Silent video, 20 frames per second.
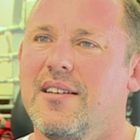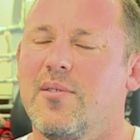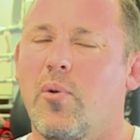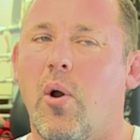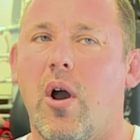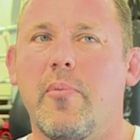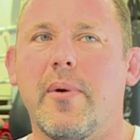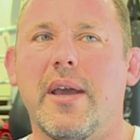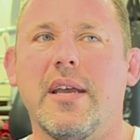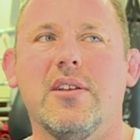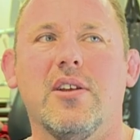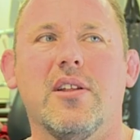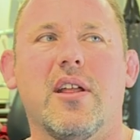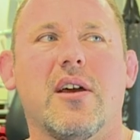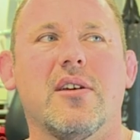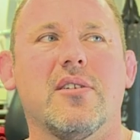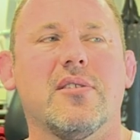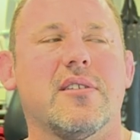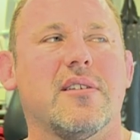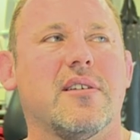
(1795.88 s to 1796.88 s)
Well, I mean, you
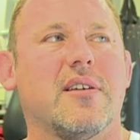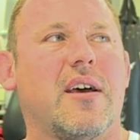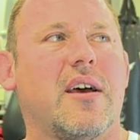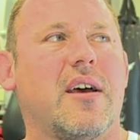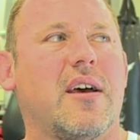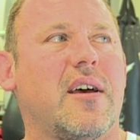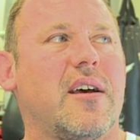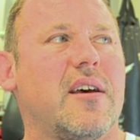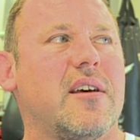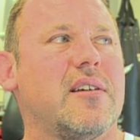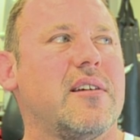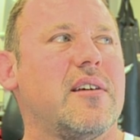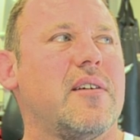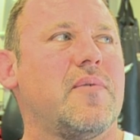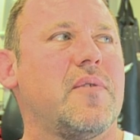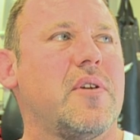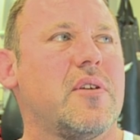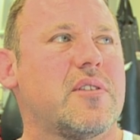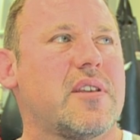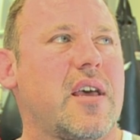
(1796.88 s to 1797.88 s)
know,
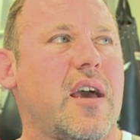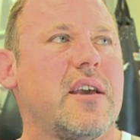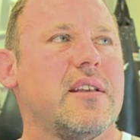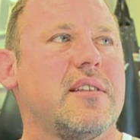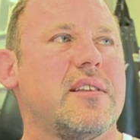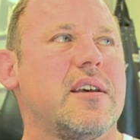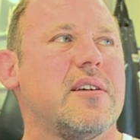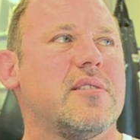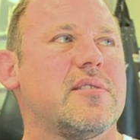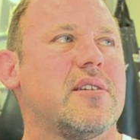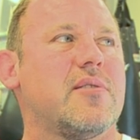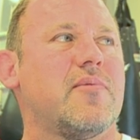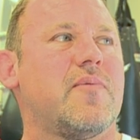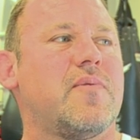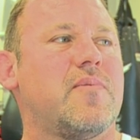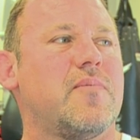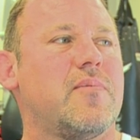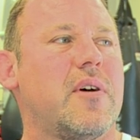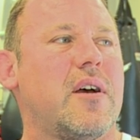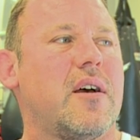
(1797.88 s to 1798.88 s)
if your takedowns
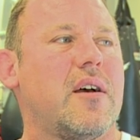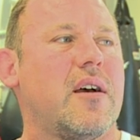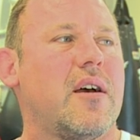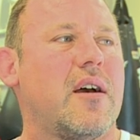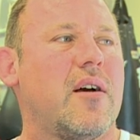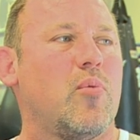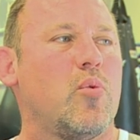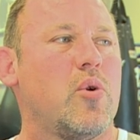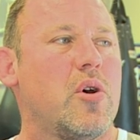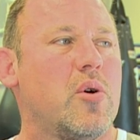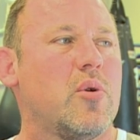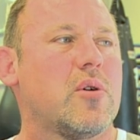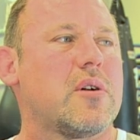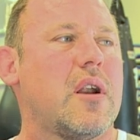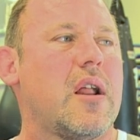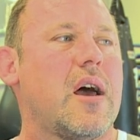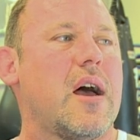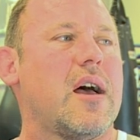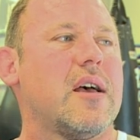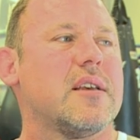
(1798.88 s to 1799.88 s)
are world
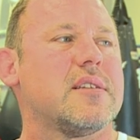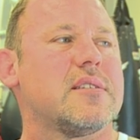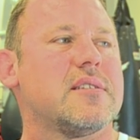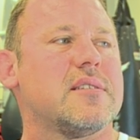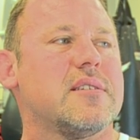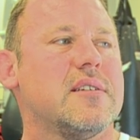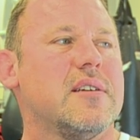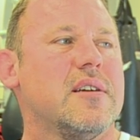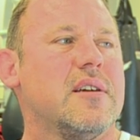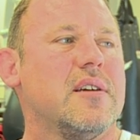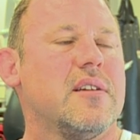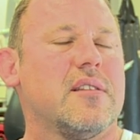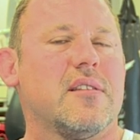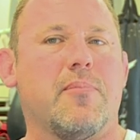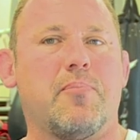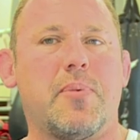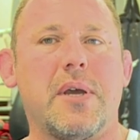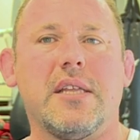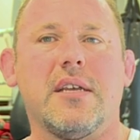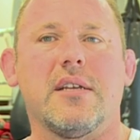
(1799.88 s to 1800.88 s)
class,
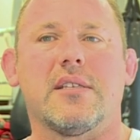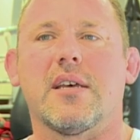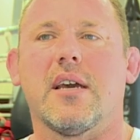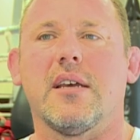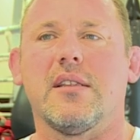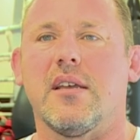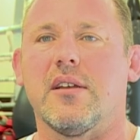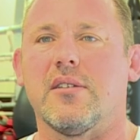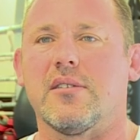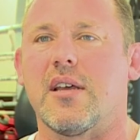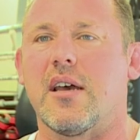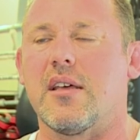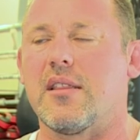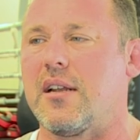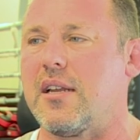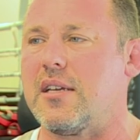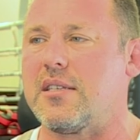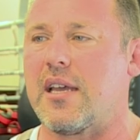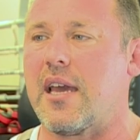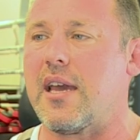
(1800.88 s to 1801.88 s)
the better your takedowns are, the
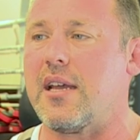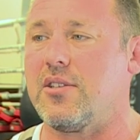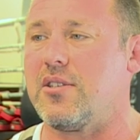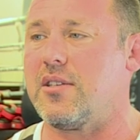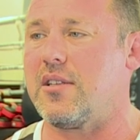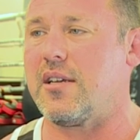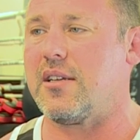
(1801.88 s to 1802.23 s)
less hands you